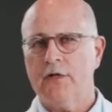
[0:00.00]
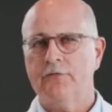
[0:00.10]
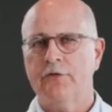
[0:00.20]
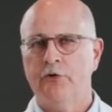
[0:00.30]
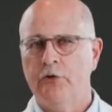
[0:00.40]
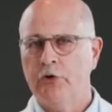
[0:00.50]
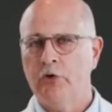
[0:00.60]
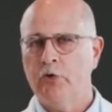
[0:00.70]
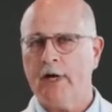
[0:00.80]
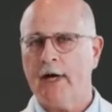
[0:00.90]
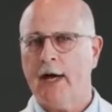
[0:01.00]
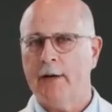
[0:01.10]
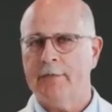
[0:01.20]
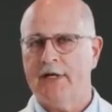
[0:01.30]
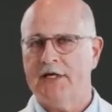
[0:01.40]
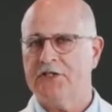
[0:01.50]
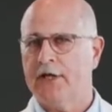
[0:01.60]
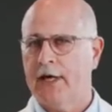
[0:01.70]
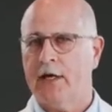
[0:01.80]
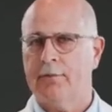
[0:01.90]
of the new combination
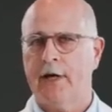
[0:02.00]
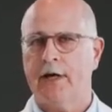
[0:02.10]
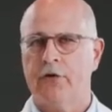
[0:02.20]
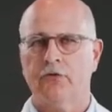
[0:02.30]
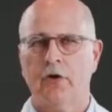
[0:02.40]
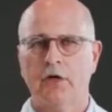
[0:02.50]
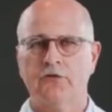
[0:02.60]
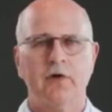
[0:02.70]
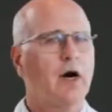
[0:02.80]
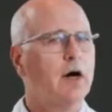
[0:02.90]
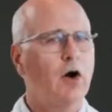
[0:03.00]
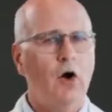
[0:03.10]
antibiotic drugs are